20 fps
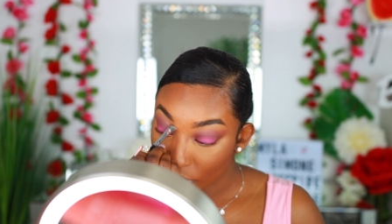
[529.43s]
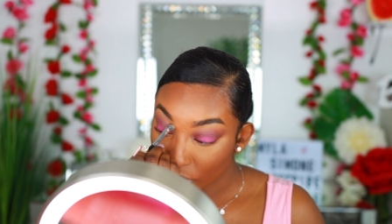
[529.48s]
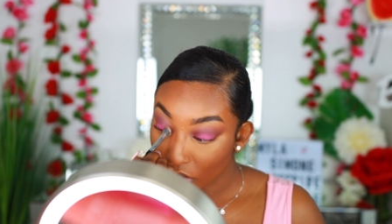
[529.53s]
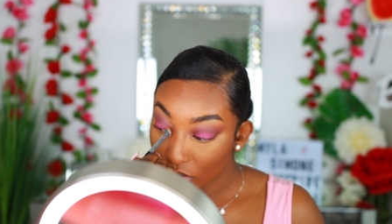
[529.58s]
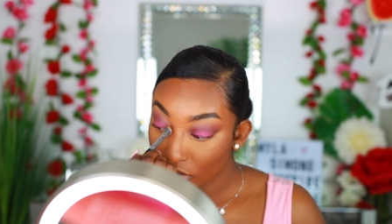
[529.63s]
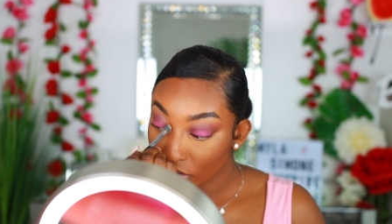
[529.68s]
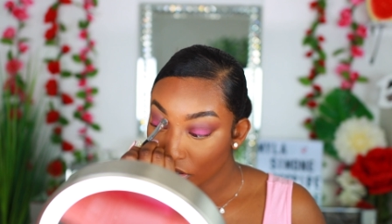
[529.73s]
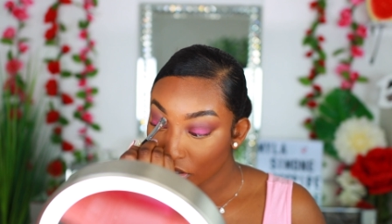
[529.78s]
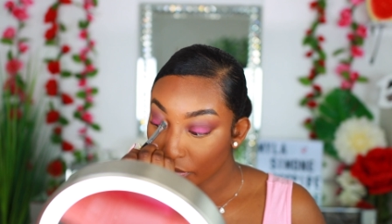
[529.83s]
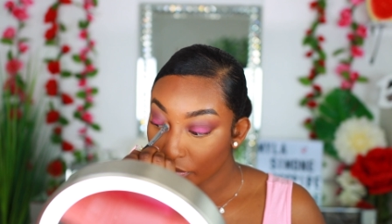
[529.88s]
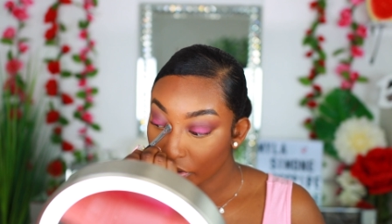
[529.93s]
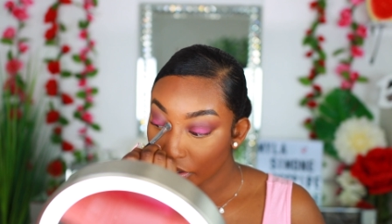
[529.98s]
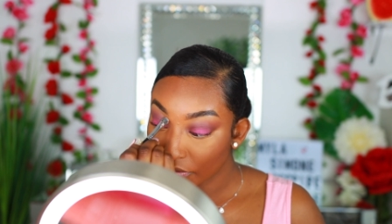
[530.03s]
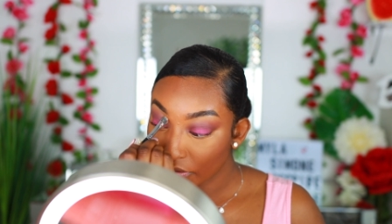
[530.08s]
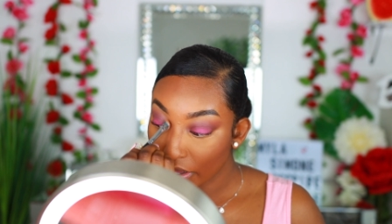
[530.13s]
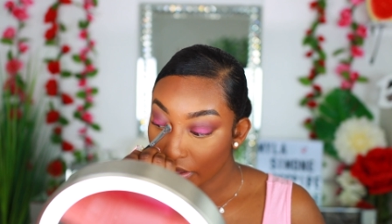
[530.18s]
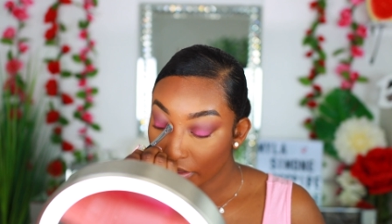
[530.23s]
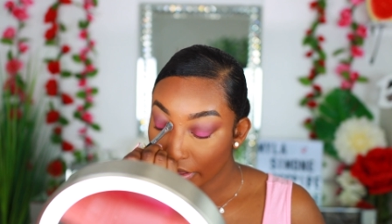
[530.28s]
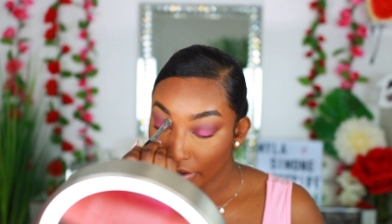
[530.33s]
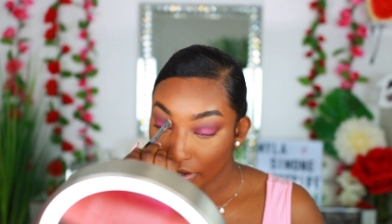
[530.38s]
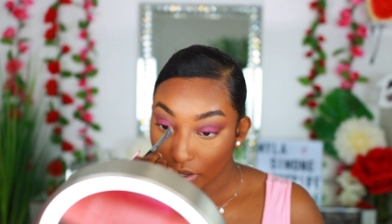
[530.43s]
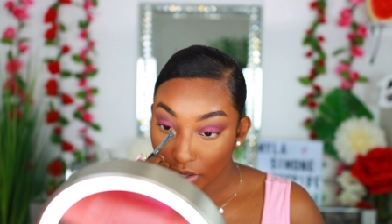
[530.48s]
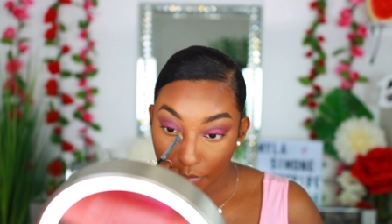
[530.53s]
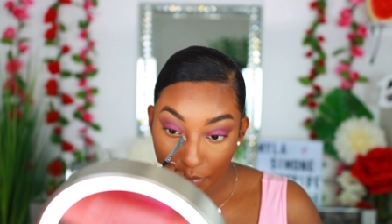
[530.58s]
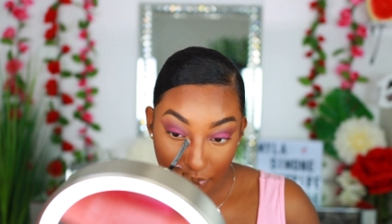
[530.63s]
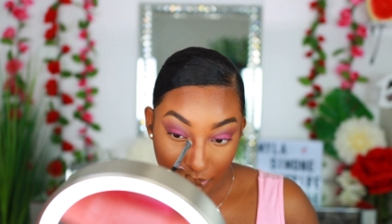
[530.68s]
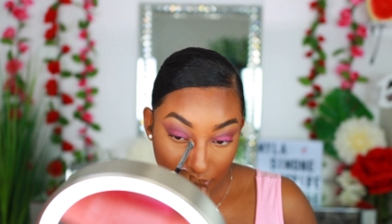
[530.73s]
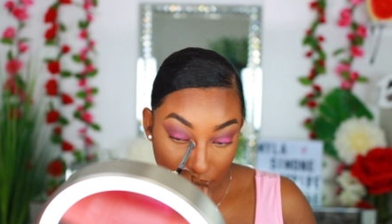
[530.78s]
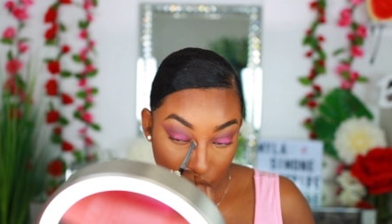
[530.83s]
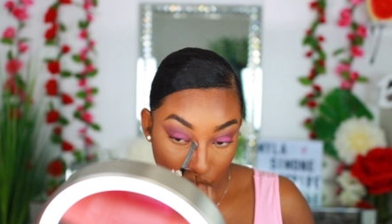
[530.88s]
I'm also gonna blend that like
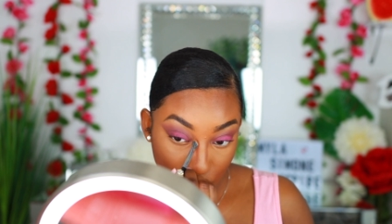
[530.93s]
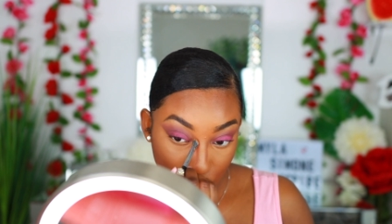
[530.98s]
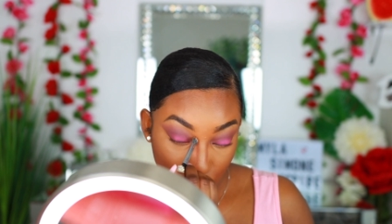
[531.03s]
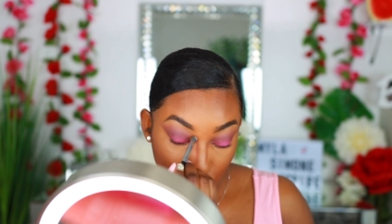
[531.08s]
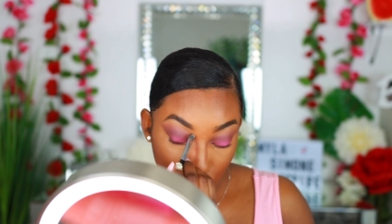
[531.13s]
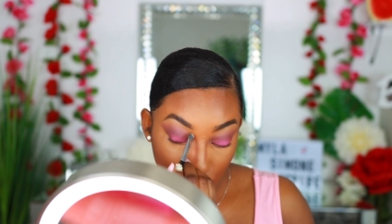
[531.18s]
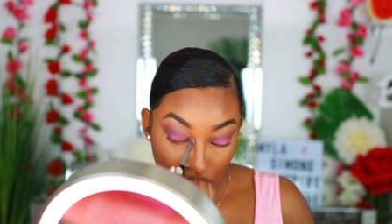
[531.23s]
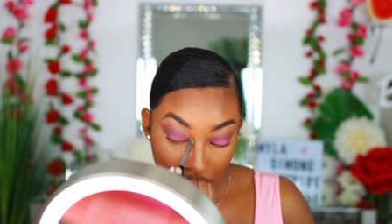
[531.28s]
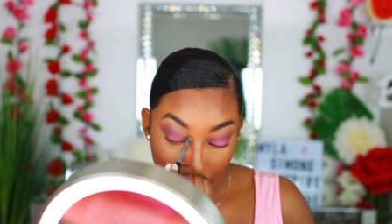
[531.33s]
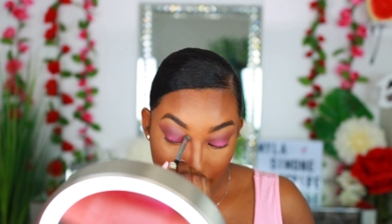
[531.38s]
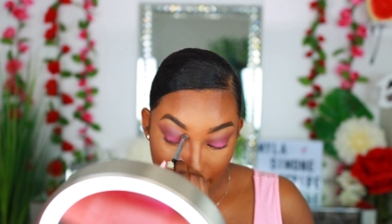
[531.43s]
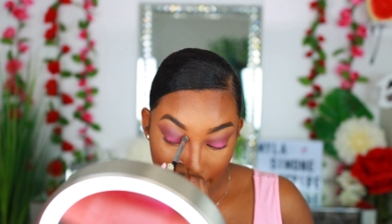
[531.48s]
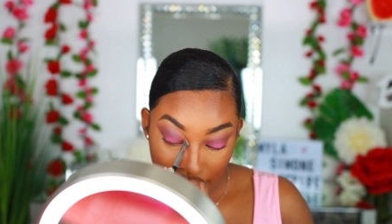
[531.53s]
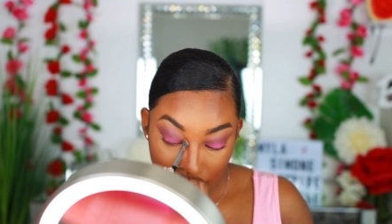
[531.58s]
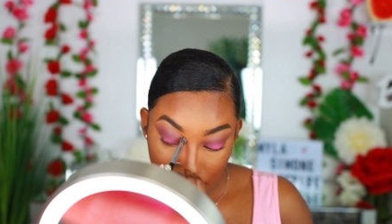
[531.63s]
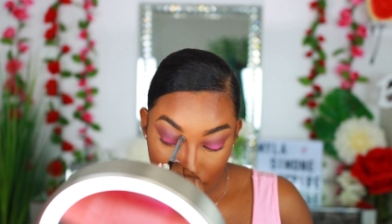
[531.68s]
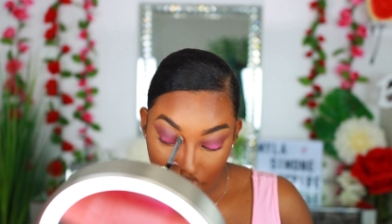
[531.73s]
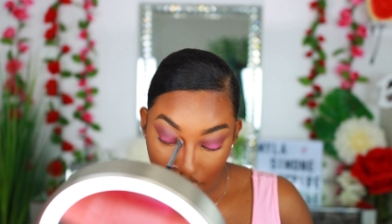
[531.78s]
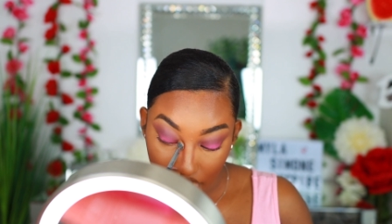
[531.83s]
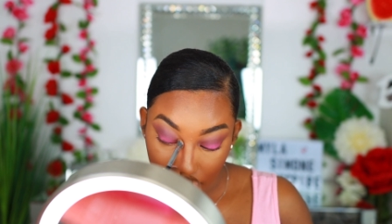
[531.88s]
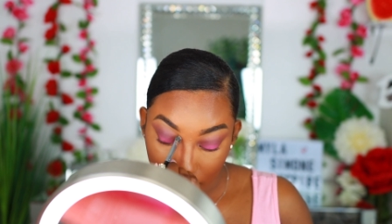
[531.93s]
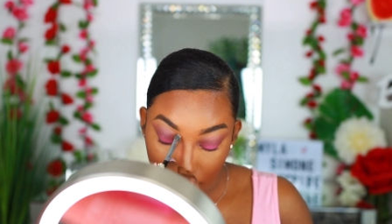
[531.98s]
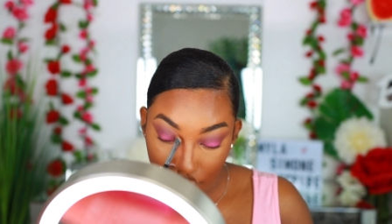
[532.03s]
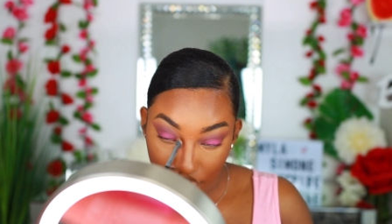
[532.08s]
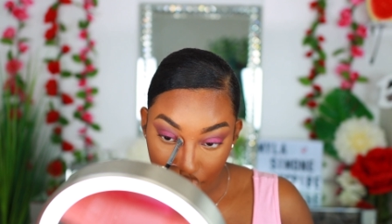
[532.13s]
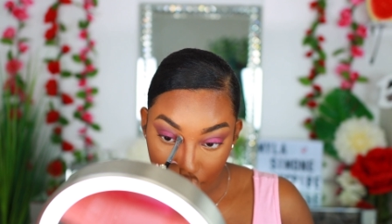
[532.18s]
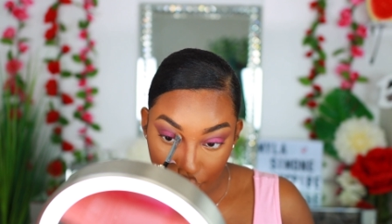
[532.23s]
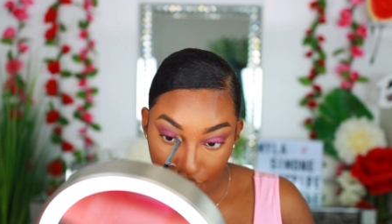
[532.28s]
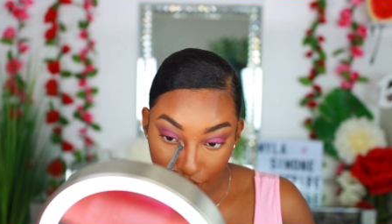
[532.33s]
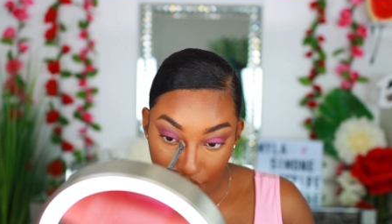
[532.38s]
up into the eye
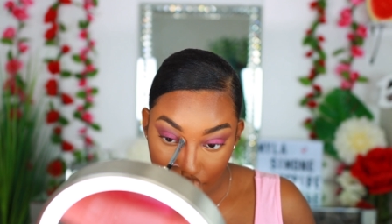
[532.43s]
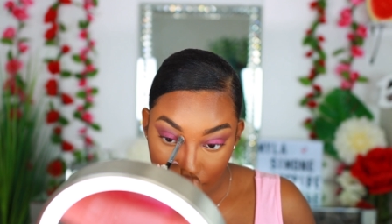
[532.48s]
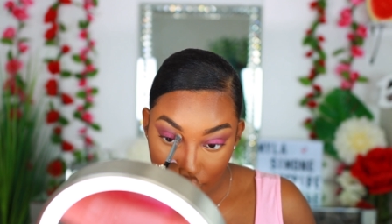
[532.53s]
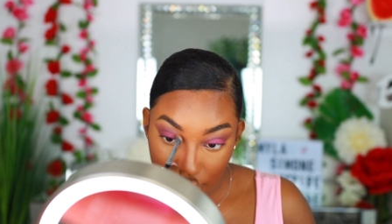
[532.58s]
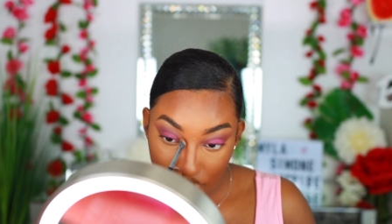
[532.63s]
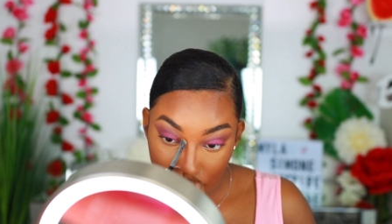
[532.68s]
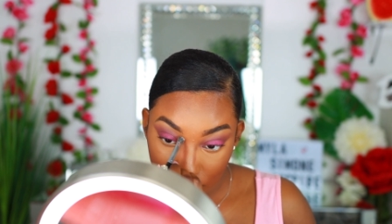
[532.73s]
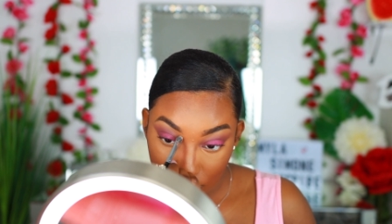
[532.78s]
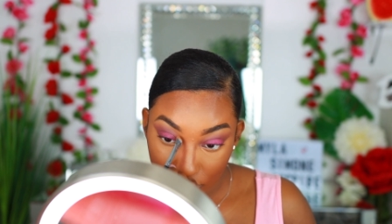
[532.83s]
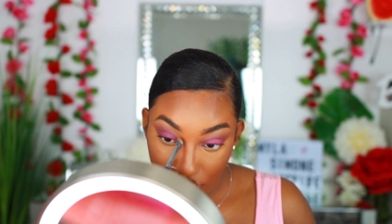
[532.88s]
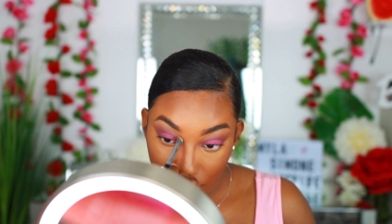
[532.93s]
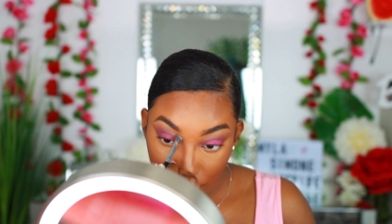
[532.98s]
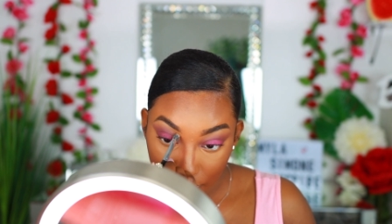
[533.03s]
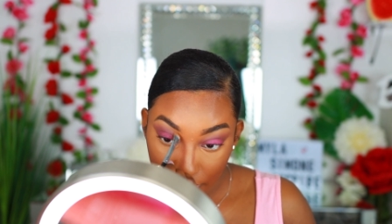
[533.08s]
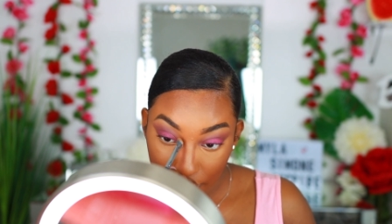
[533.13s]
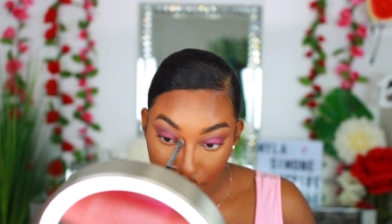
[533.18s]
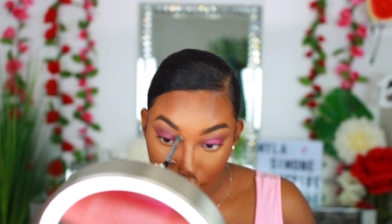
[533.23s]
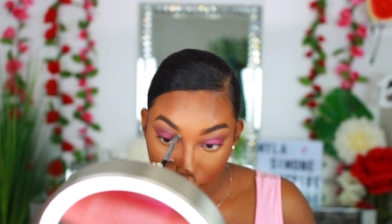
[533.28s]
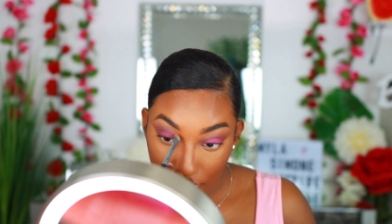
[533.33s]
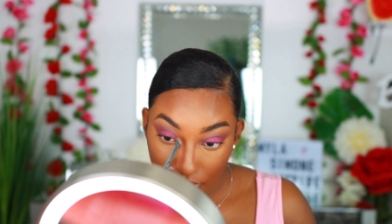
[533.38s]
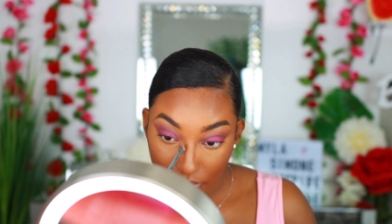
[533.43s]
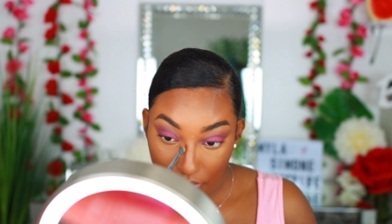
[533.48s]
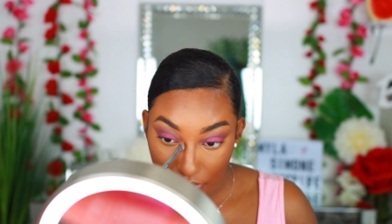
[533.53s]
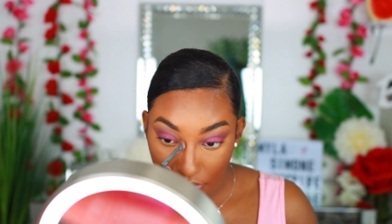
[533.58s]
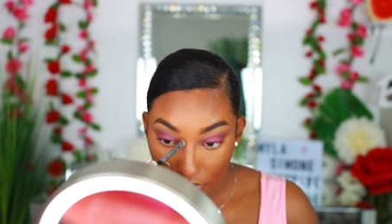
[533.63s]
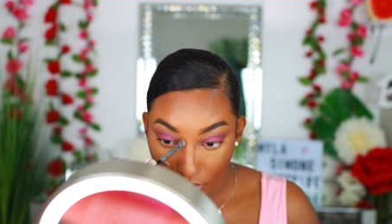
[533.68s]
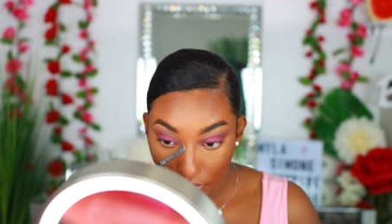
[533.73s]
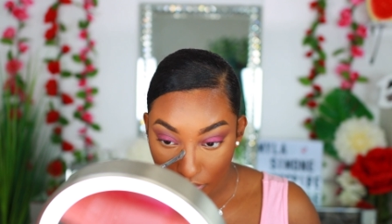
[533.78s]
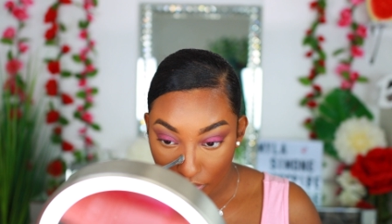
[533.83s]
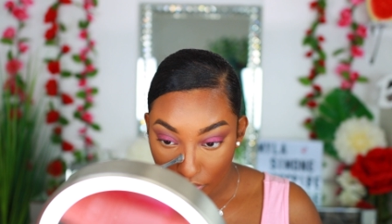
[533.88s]
socket crease right
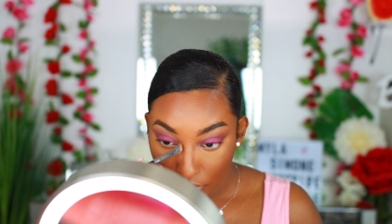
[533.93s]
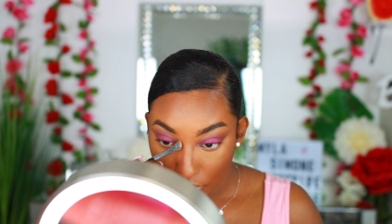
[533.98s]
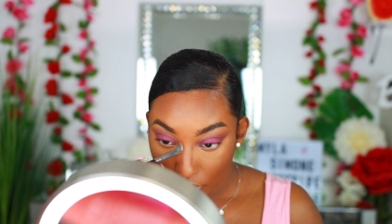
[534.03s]
there